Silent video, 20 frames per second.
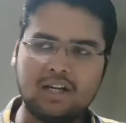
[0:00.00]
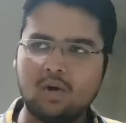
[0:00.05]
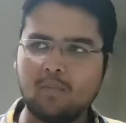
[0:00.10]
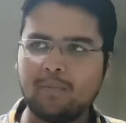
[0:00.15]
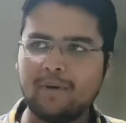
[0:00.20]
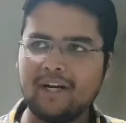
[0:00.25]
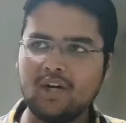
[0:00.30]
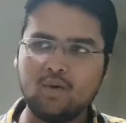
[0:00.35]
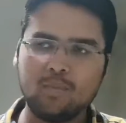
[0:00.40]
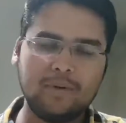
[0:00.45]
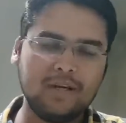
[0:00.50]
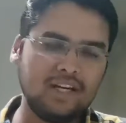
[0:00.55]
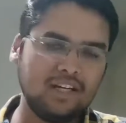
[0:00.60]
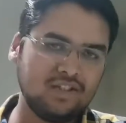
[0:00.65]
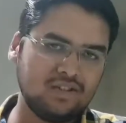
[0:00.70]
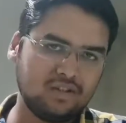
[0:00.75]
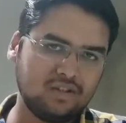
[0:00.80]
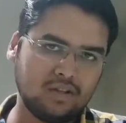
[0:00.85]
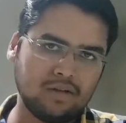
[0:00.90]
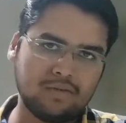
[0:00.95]
Now B2B
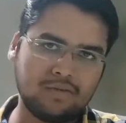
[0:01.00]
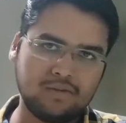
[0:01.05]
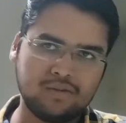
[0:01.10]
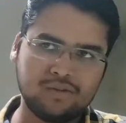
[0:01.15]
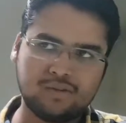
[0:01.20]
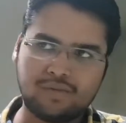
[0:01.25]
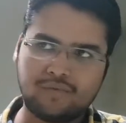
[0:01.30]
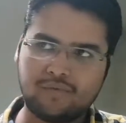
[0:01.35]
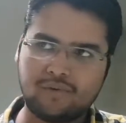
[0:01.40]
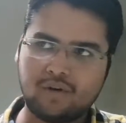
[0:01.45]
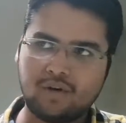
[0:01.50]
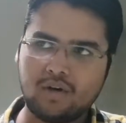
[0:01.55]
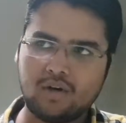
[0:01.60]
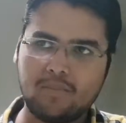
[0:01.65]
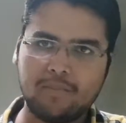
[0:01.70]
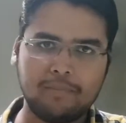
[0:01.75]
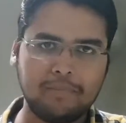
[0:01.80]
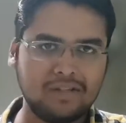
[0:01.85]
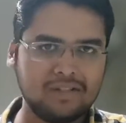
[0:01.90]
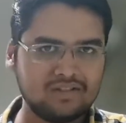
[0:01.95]
is first of
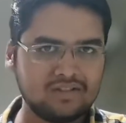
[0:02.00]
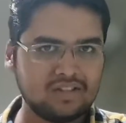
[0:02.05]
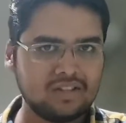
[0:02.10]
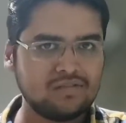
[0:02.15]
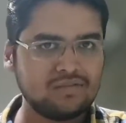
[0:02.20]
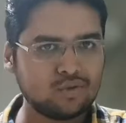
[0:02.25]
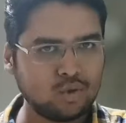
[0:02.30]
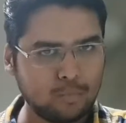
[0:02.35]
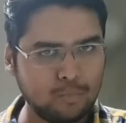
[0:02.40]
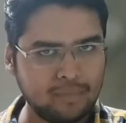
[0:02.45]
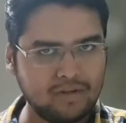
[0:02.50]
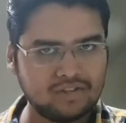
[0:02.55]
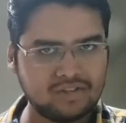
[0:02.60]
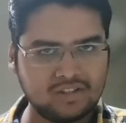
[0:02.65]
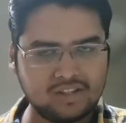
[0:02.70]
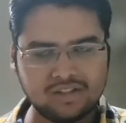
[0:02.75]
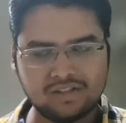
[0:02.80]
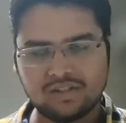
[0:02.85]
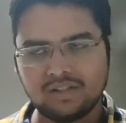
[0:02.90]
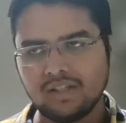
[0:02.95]
all business to
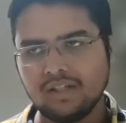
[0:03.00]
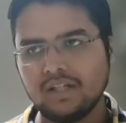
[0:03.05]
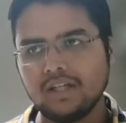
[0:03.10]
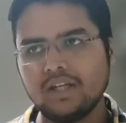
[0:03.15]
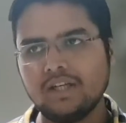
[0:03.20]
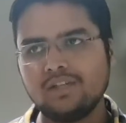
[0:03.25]
business.